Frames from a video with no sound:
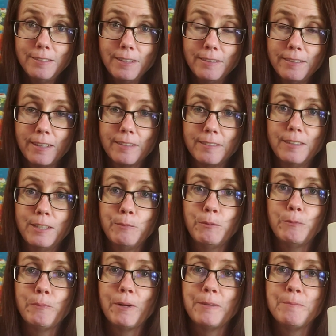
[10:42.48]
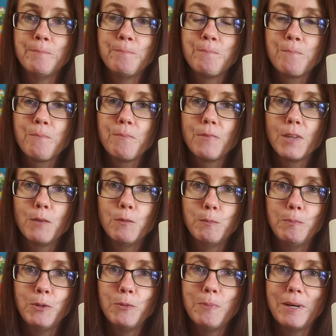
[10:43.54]
tastes like a cinnamon bun with
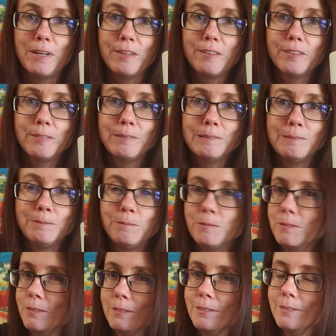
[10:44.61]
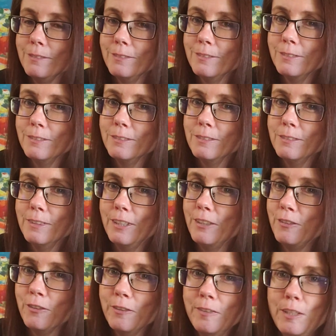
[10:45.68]
blueberries.
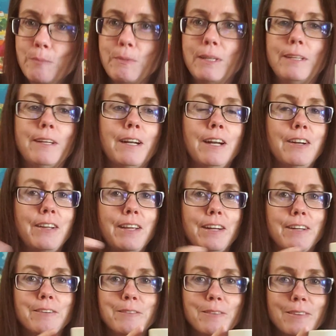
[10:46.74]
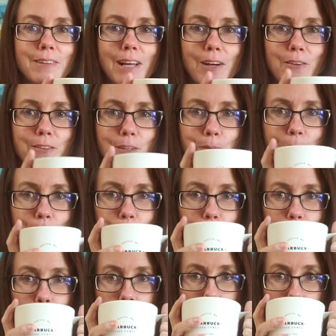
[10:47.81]
There's no cinnamon in there. I don't get it. How is that possible?